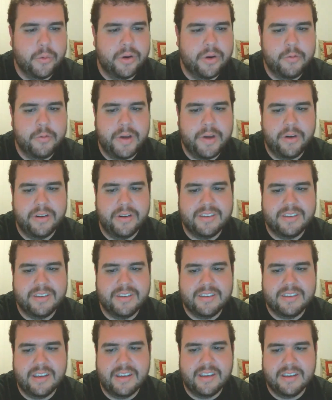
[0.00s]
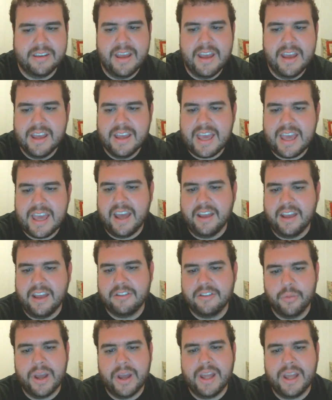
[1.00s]
no veterans this season. Yeah,
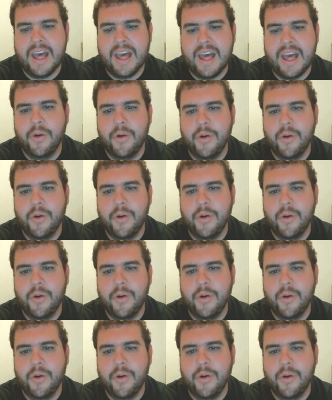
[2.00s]
so right now we're